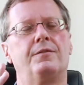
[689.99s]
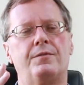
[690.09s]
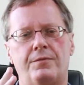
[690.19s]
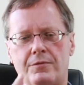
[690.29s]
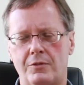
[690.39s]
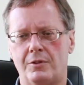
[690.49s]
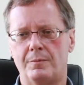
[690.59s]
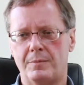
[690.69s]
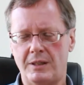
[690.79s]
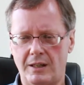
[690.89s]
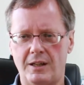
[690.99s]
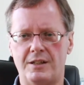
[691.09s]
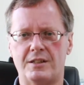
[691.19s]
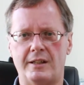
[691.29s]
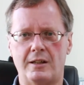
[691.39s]
For decades,
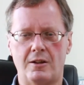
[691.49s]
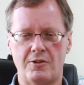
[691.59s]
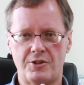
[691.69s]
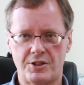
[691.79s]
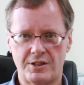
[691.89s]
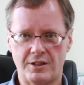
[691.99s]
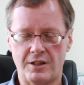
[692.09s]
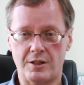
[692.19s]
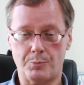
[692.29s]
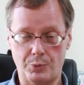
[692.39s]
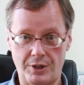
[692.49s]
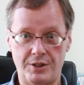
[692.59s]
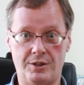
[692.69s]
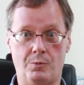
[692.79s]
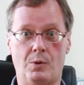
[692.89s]
psychologists studied
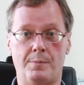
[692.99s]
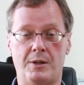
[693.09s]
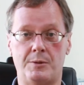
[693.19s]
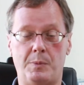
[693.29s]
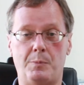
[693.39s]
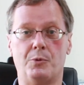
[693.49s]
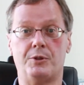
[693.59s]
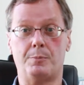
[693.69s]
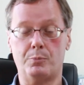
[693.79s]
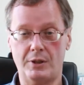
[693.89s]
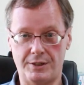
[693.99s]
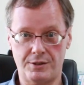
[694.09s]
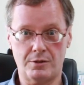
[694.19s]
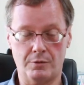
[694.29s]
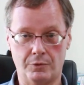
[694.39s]
depression and what makes people
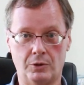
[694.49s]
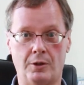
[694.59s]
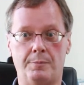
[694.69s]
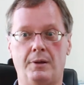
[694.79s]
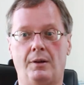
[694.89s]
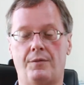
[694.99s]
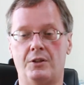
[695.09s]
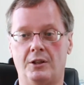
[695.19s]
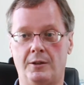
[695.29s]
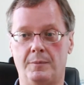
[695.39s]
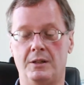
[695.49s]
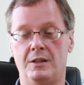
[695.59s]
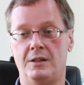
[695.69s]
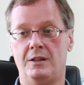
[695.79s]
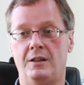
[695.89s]
depressed over a long period of time.
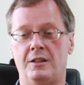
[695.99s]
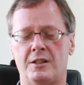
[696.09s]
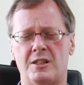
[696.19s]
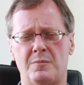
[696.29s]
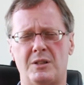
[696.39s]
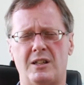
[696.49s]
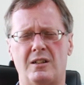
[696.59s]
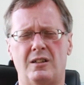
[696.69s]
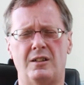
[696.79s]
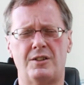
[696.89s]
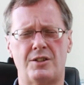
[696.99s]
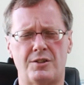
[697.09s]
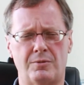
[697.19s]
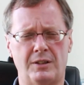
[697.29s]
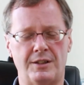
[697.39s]
And then some
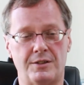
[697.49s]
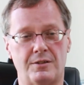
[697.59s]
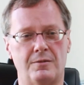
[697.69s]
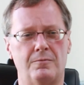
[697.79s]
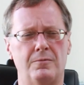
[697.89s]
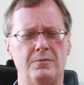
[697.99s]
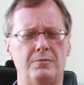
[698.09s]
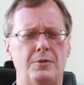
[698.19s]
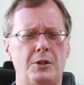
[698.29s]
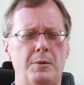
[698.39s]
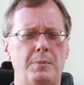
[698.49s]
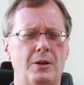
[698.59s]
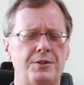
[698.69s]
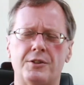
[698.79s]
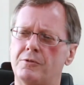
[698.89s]
psychologists realized, oh, wouldn't it be
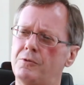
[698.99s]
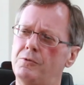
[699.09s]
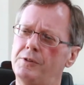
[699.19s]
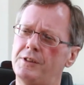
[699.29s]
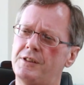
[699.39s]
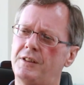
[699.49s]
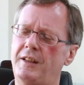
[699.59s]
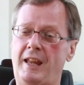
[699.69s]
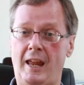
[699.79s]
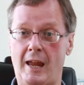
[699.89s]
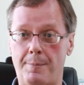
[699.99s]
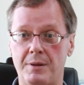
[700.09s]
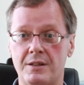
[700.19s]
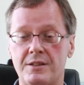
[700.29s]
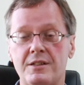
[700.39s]
also cool to study
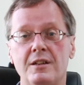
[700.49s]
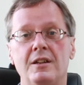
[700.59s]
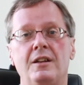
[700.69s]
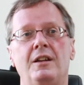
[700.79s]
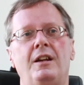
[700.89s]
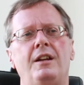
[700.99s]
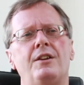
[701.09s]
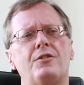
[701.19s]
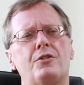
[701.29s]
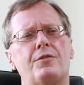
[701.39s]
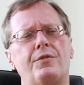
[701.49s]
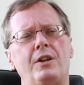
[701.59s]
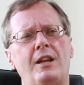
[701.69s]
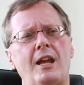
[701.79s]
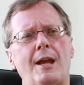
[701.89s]
happiness? And here they're
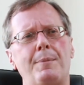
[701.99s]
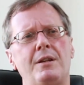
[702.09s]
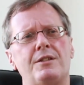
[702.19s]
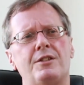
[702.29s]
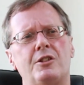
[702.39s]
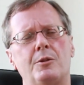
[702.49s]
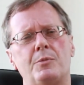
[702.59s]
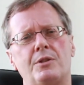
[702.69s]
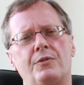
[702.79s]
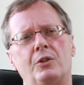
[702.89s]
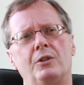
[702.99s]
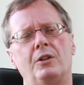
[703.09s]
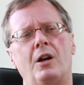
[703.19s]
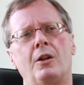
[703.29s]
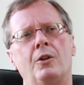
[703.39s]
defining happiness in terms of
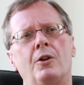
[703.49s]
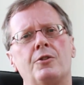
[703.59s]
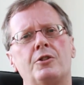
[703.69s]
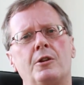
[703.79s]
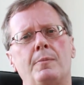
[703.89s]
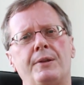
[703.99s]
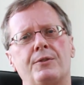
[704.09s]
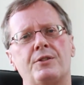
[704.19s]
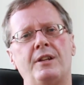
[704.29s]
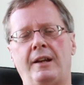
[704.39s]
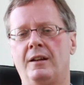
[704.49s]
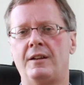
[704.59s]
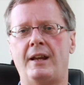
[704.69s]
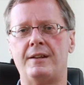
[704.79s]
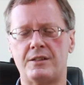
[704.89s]
a long-term mental state, not
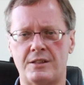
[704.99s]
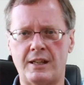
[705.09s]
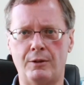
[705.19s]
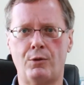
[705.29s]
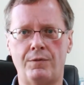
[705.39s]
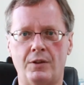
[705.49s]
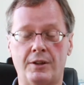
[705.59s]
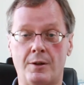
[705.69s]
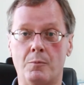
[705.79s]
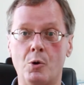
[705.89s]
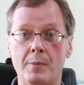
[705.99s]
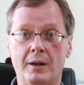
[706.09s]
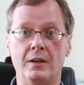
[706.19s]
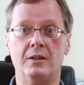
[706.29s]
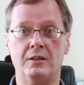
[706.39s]
just how you feel at a moment.
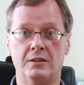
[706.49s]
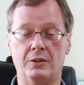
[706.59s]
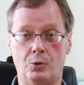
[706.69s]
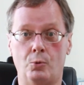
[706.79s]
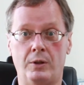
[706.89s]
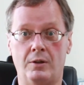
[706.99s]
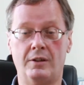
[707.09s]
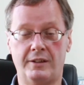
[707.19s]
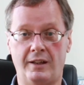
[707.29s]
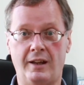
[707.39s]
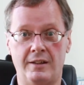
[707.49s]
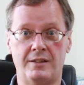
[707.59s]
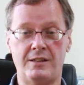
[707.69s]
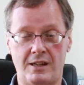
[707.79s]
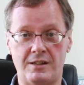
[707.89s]
Like, oh, you got the A on the
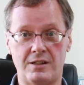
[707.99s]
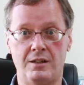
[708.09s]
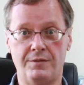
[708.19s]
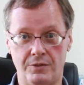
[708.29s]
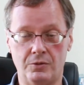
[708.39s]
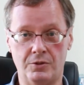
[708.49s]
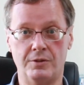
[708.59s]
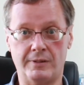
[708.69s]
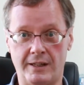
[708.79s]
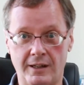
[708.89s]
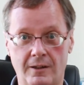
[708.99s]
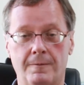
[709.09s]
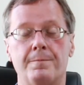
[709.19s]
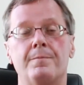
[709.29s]
test and you feel good right now.